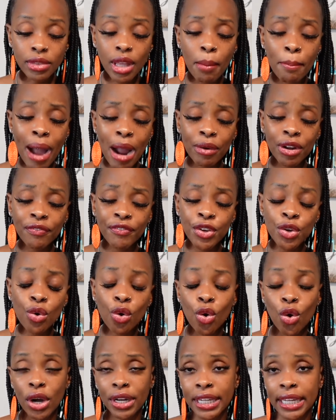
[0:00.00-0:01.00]
my review
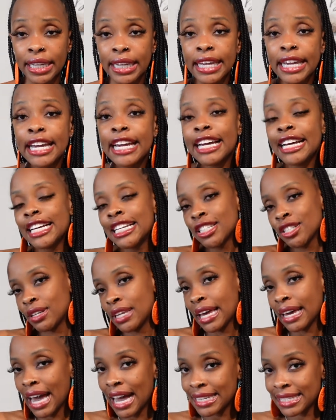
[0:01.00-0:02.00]
on it. So
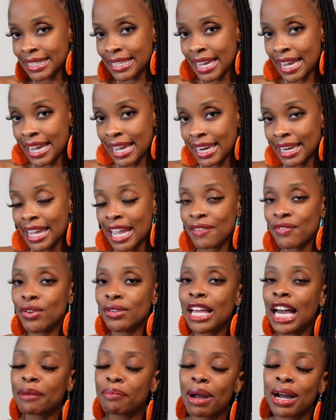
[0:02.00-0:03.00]
like I said, if you
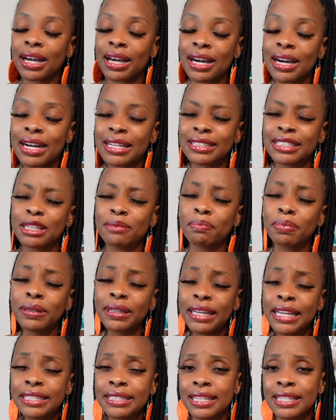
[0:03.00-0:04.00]
like my content,
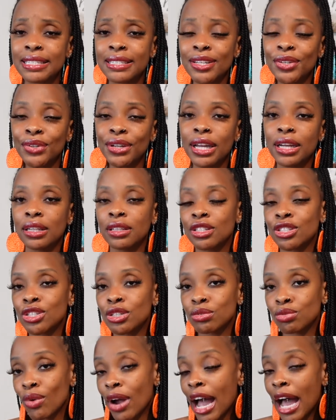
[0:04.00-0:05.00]
please consider hitting the
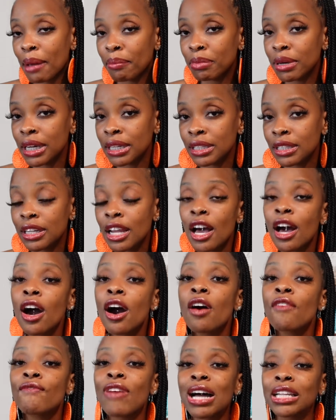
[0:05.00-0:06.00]
subscribe button.
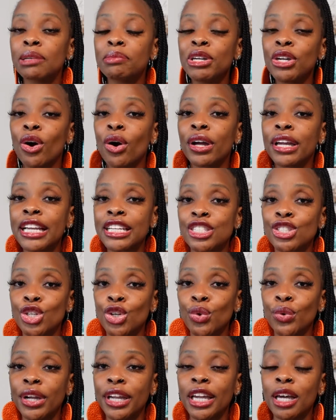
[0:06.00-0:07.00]
Follow me on
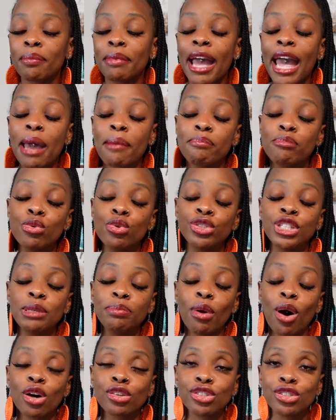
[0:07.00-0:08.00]
Instagram at Bougie
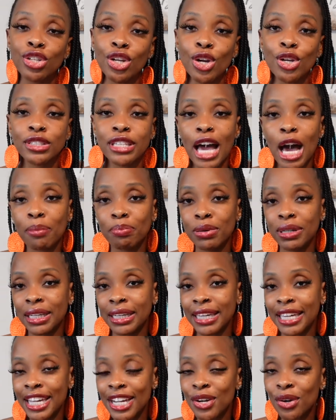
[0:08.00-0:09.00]
Boss Nurse. I'll put it
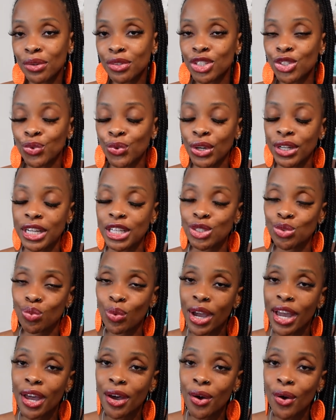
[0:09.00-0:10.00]
here on the screen as
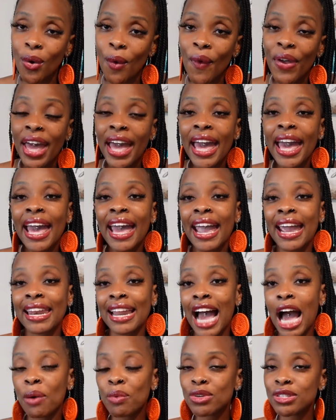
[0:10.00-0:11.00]
well. And
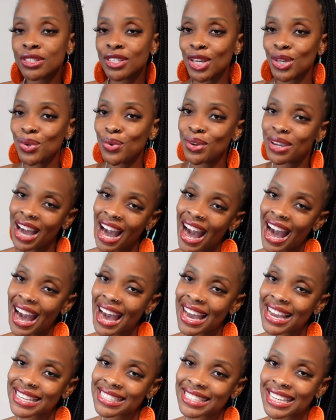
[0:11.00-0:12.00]
I will see you
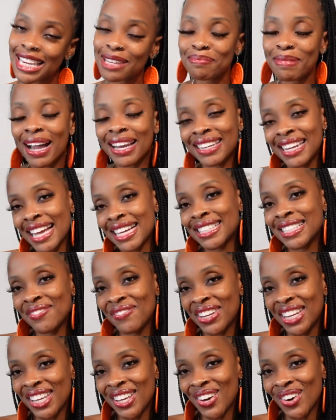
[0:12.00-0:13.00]
guys in my next
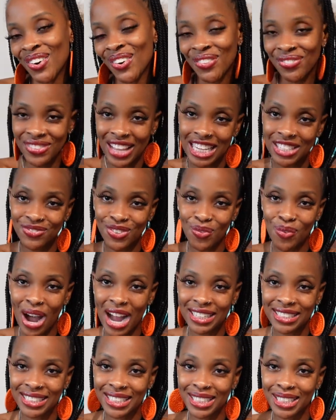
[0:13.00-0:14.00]
video. Thanks for
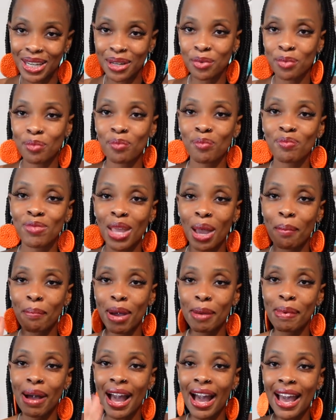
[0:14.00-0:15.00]
watching.
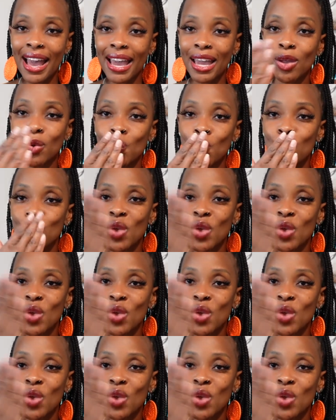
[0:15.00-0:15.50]
Bye-bye.